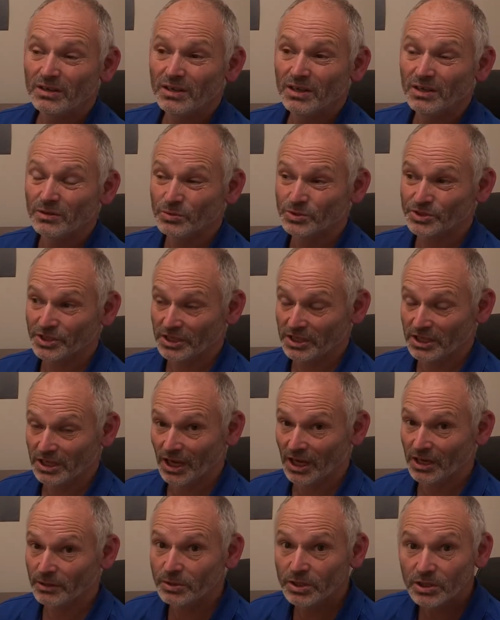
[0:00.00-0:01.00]
It was a
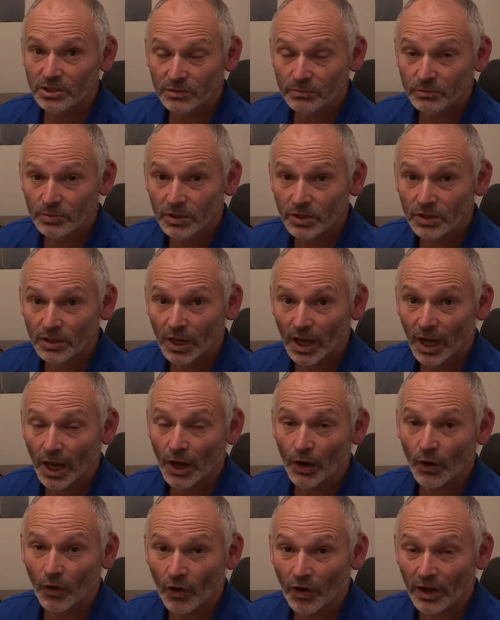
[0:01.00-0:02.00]
gaming computer,
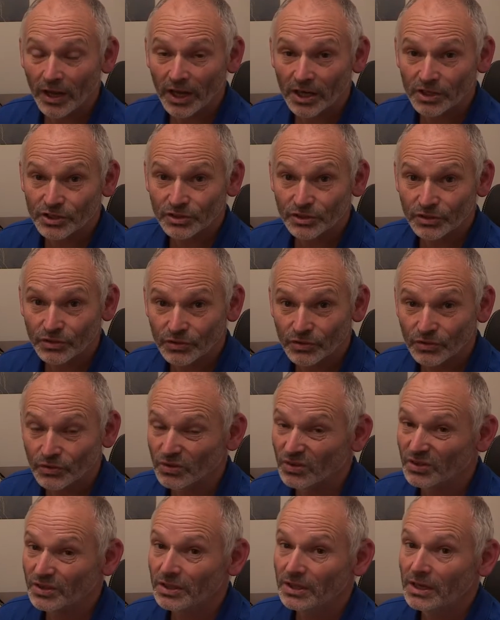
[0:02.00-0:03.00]
and I actually
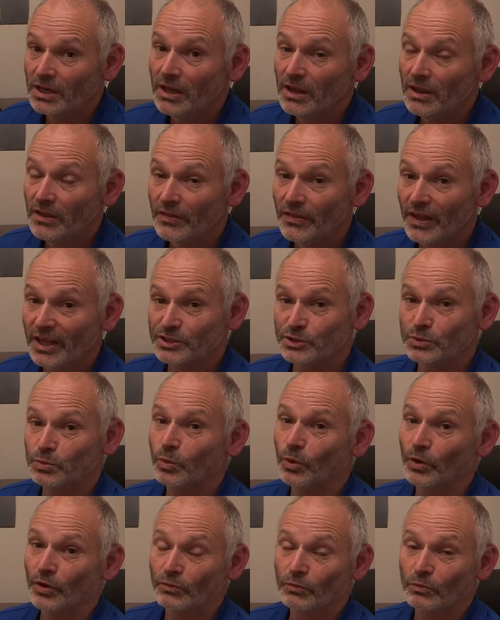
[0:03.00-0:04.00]
thought that's
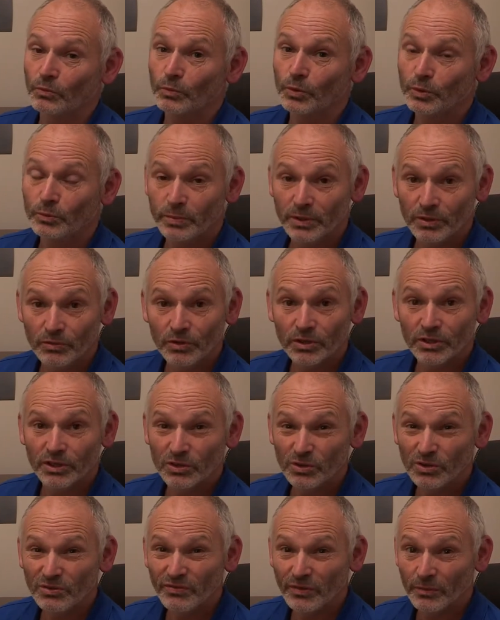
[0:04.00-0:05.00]
what would be really
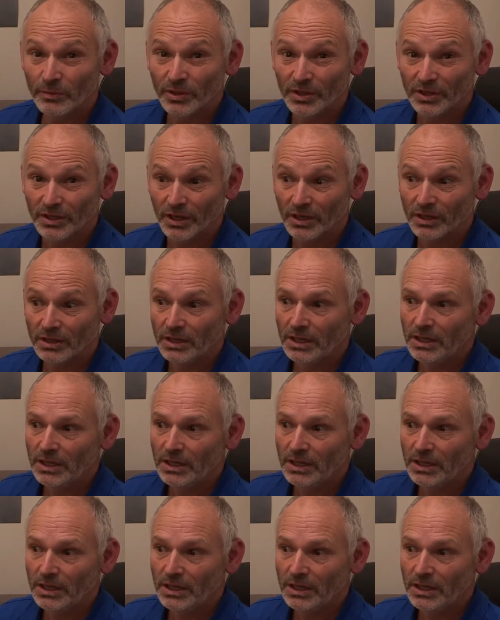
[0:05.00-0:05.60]
good for media.